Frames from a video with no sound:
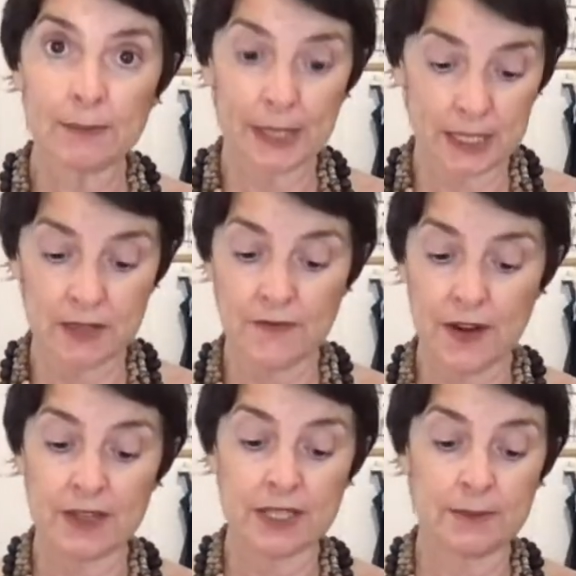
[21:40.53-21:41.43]
but it's a
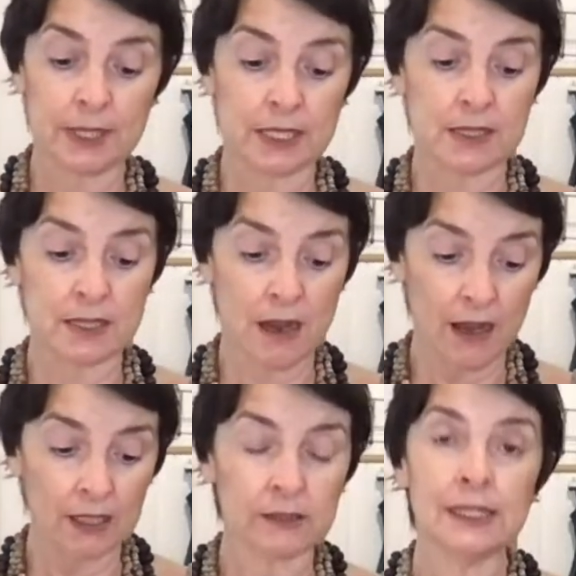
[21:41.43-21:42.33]
very similar
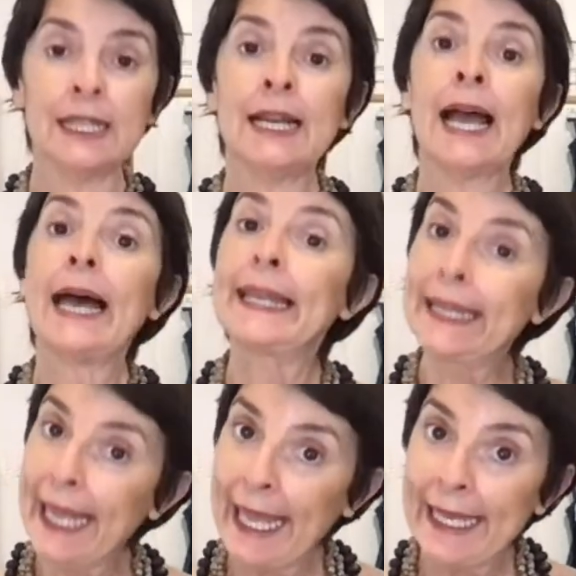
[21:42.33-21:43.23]
style. And
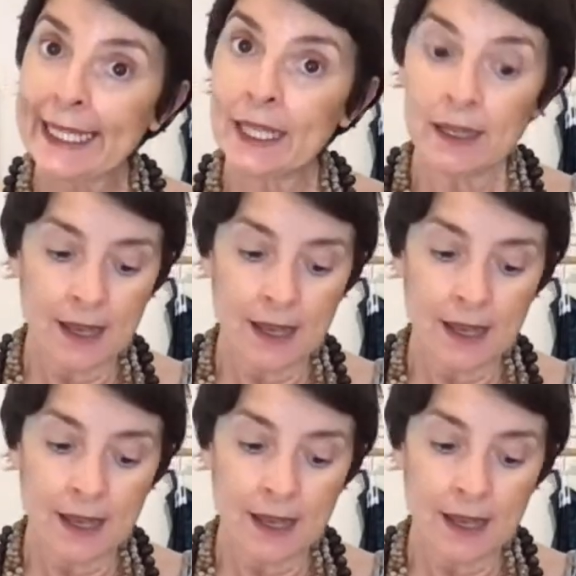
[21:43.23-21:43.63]
again,